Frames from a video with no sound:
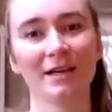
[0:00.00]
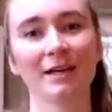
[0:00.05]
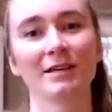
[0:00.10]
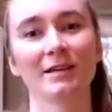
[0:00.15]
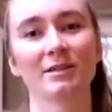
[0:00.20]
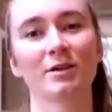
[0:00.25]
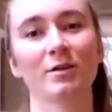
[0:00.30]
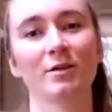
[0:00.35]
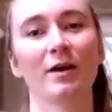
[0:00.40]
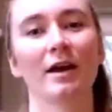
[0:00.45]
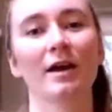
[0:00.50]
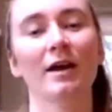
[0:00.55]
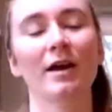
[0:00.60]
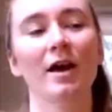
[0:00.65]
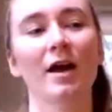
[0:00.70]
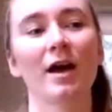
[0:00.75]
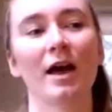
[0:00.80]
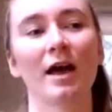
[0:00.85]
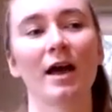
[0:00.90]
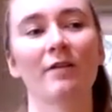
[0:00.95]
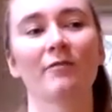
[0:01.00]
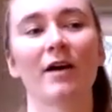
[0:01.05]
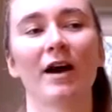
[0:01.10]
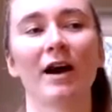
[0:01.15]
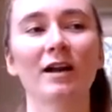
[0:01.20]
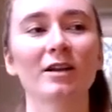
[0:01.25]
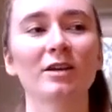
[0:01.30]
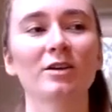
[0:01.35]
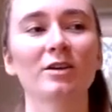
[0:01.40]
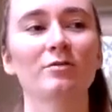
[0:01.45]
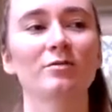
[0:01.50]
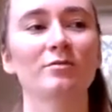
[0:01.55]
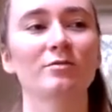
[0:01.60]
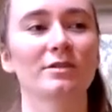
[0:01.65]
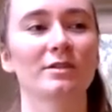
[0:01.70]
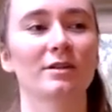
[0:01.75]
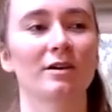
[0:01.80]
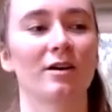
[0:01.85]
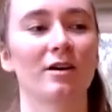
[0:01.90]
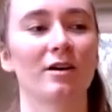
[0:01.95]
So
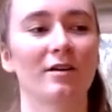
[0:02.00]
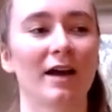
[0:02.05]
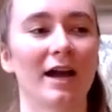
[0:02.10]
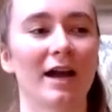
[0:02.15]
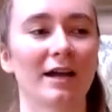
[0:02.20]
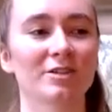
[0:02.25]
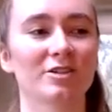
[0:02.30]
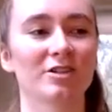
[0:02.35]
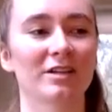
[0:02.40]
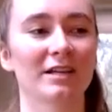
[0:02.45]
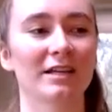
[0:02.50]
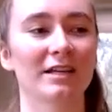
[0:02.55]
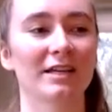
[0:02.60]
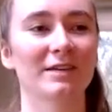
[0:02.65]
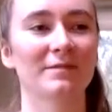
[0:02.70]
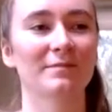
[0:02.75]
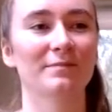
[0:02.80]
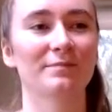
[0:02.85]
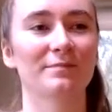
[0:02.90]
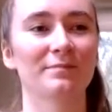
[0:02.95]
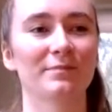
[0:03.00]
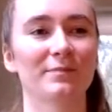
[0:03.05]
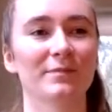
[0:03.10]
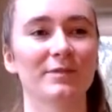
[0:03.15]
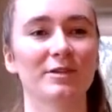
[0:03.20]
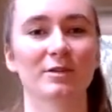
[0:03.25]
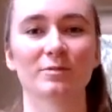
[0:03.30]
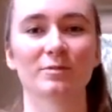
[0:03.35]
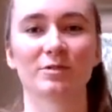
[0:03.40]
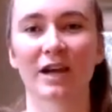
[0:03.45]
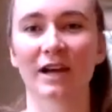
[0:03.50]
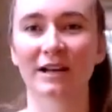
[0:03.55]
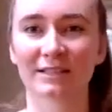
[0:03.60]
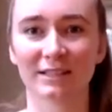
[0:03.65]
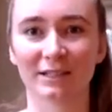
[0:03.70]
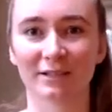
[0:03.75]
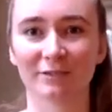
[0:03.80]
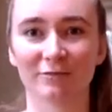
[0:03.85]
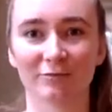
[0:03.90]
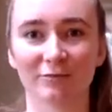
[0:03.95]
values are actually
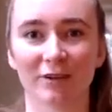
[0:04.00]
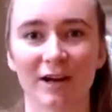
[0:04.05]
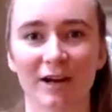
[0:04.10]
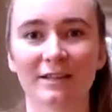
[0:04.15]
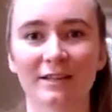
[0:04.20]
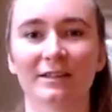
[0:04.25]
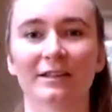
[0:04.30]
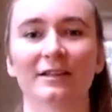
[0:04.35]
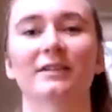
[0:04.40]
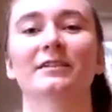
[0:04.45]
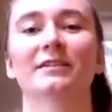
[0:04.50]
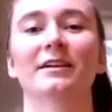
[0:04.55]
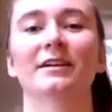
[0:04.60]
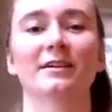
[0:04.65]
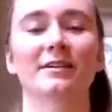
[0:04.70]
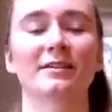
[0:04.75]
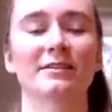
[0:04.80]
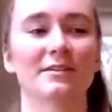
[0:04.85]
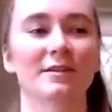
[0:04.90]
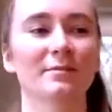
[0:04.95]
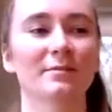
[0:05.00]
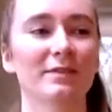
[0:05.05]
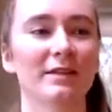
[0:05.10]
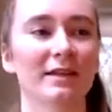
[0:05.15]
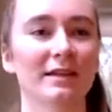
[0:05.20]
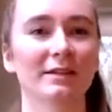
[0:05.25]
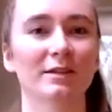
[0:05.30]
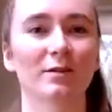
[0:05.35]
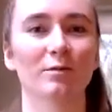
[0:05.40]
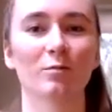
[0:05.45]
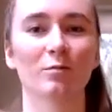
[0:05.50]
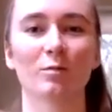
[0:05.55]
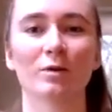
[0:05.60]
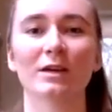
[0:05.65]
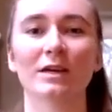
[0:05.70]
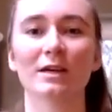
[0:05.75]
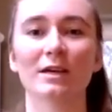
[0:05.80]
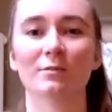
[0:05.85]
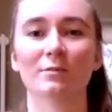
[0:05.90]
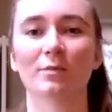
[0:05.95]
subjective, right? There is something that
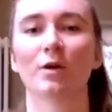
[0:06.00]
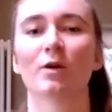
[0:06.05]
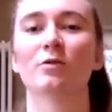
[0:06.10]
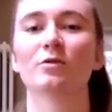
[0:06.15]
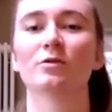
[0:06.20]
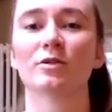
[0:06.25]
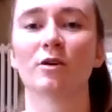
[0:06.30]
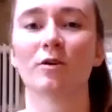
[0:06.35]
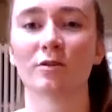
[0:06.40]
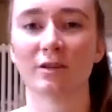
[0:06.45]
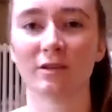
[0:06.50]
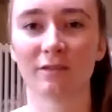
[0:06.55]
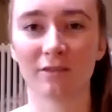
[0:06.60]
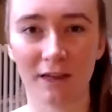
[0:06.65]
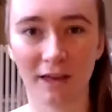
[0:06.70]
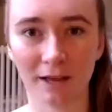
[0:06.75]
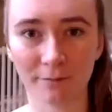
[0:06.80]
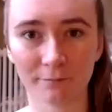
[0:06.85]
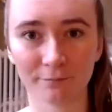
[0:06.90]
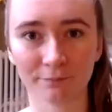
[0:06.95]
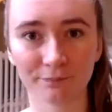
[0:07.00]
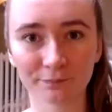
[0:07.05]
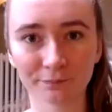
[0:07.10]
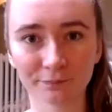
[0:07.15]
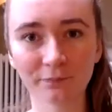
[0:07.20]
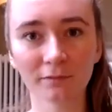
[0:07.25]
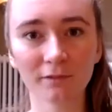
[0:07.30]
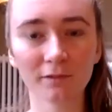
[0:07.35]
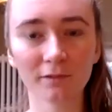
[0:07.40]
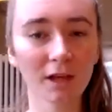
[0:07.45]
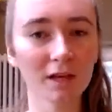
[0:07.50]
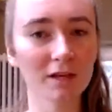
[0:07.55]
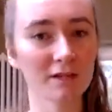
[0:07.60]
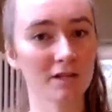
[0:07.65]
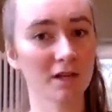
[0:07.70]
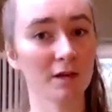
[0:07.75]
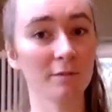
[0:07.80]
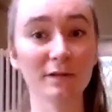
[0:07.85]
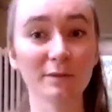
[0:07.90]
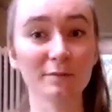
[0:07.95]
we impose on a thing.
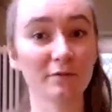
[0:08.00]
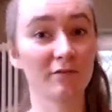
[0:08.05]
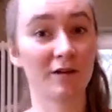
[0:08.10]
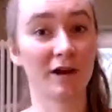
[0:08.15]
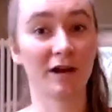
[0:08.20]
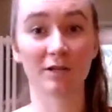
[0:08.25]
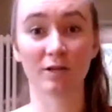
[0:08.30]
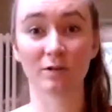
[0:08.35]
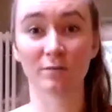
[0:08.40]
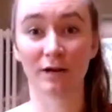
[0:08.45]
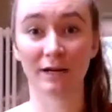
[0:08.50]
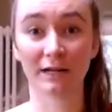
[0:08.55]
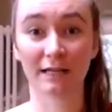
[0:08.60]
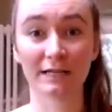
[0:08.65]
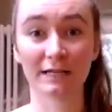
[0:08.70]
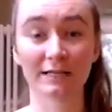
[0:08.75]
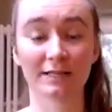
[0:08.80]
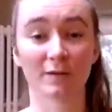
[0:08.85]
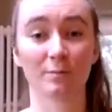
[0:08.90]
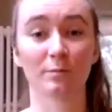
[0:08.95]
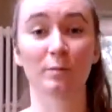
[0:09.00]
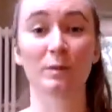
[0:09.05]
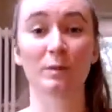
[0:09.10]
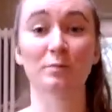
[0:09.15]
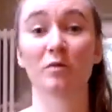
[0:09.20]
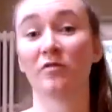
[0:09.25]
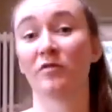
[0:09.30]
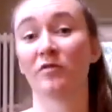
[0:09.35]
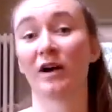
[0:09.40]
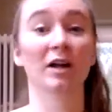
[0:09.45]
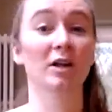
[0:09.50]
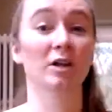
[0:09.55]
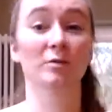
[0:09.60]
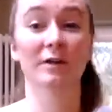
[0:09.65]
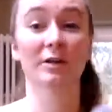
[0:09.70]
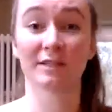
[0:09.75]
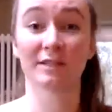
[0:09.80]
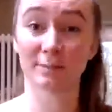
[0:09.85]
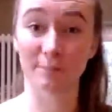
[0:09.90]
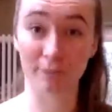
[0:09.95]
Some people value money, some people value
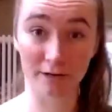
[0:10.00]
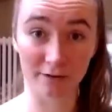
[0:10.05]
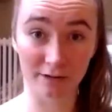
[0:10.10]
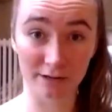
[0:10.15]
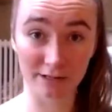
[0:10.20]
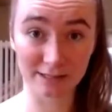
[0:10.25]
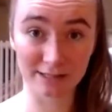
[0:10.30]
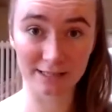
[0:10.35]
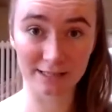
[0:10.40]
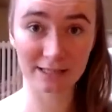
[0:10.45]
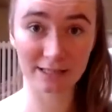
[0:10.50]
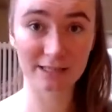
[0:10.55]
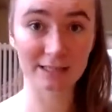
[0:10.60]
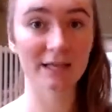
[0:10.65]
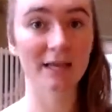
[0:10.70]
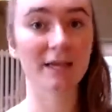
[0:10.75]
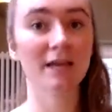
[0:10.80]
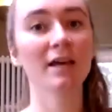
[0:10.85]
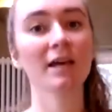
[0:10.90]
experiences,